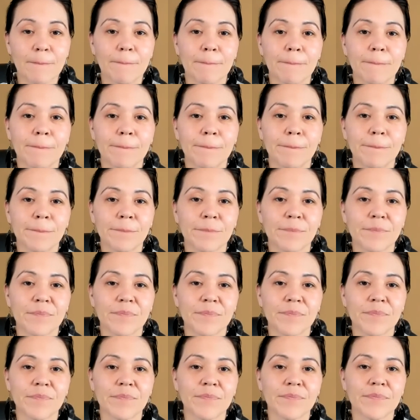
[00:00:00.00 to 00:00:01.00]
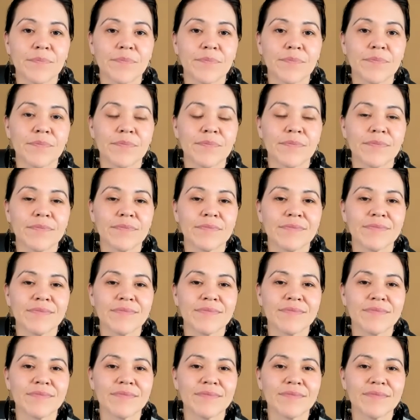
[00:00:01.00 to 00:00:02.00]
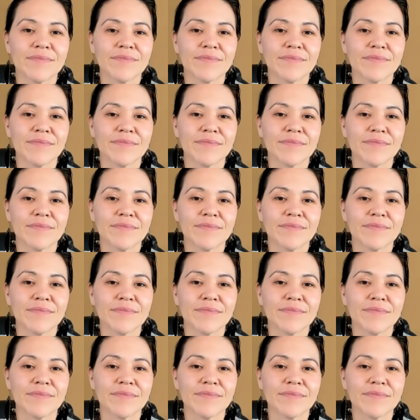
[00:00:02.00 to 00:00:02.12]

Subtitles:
(no one is talking)